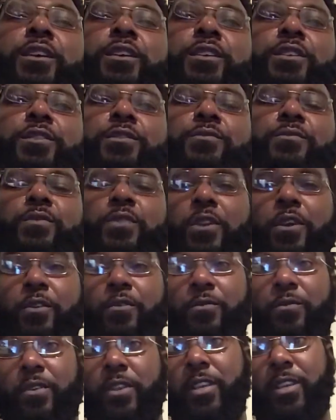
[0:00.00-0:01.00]
you
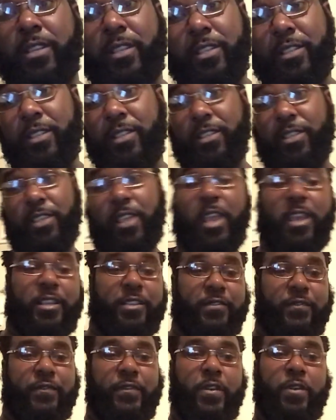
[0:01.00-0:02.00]
know this is the
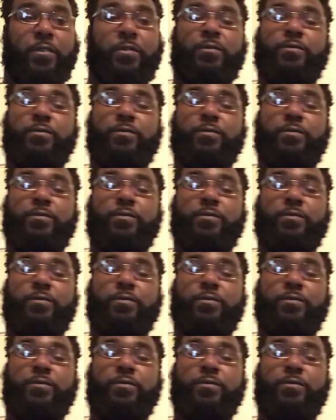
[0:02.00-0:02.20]
saxophone,